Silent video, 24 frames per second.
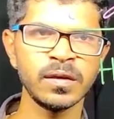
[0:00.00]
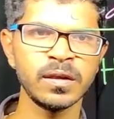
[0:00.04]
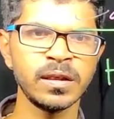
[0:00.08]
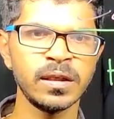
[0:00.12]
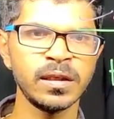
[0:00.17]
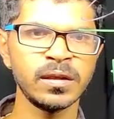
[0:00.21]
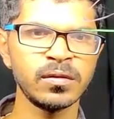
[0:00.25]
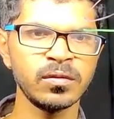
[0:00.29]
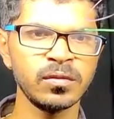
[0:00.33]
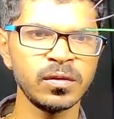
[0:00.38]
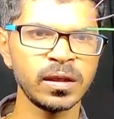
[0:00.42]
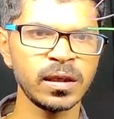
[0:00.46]

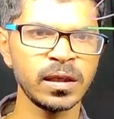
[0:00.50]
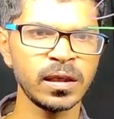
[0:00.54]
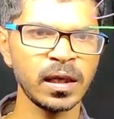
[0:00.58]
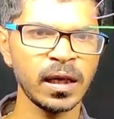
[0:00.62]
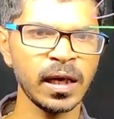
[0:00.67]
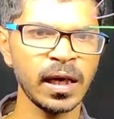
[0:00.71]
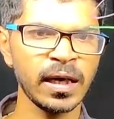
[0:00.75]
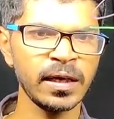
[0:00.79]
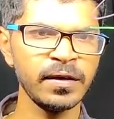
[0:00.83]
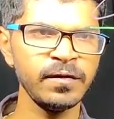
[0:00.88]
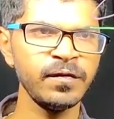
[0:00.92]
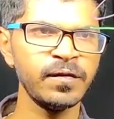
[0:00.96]
day-to-day
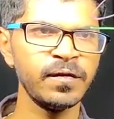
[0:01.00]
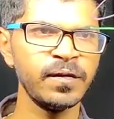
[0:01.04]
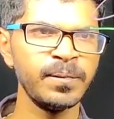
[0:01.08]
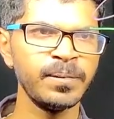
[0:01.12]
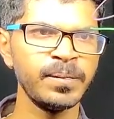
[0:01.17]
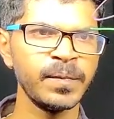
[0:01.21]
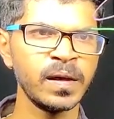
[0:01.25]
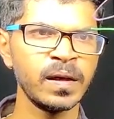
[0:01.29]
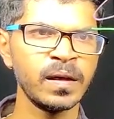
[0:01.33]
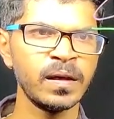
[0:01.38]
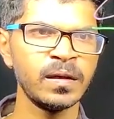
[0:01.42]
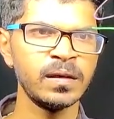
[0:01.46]
life.
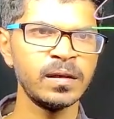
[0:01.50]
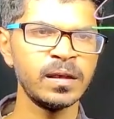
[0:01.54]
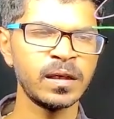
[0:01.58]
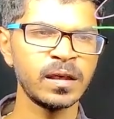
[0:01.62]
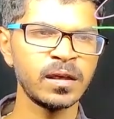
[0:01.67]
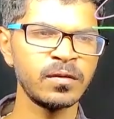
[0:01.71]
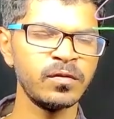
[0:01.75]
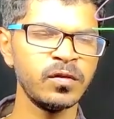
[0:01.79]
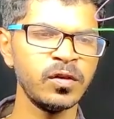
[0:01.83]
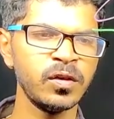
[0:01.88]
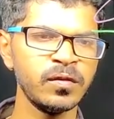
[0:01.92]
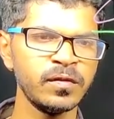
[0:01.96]
There is
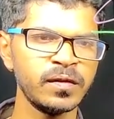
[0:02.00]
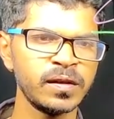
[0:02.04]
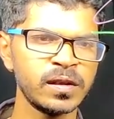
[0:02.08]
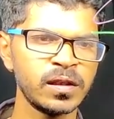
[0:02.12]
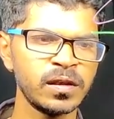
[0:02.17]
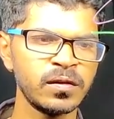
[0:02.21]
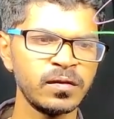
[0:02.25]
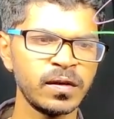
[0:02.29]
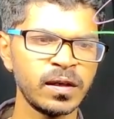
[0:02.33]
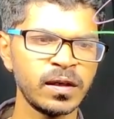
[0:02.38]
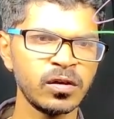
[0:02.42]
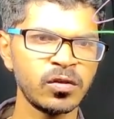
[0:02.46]
a word which
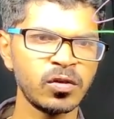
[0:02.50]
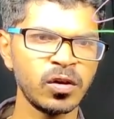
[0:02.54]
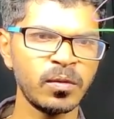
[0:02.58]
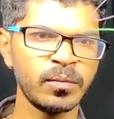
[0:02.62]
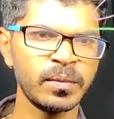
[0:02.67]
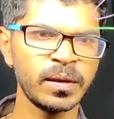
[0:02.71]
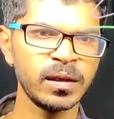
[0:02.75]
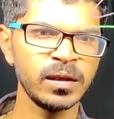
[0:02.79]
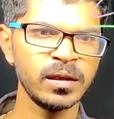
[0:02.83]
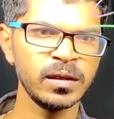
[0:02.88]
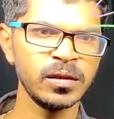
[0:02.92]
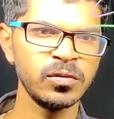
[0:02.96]
is very
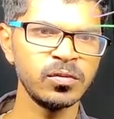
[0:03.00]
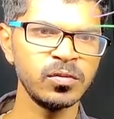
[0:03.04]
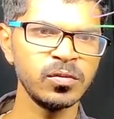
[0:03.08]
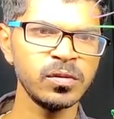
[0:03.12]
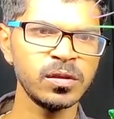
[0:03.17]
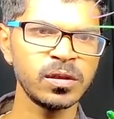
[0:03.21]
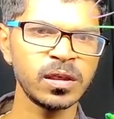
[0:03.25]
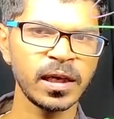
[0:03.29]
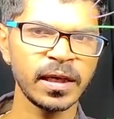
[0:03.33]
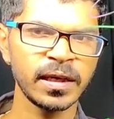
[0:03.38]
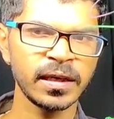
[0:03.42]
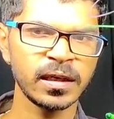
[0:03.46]
commonly
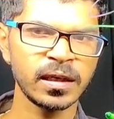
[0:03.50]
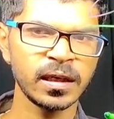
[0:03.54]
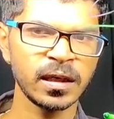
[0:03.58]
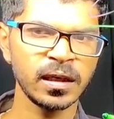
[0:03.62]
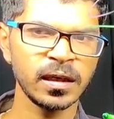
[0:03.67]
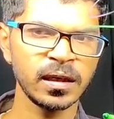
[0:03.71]
used, like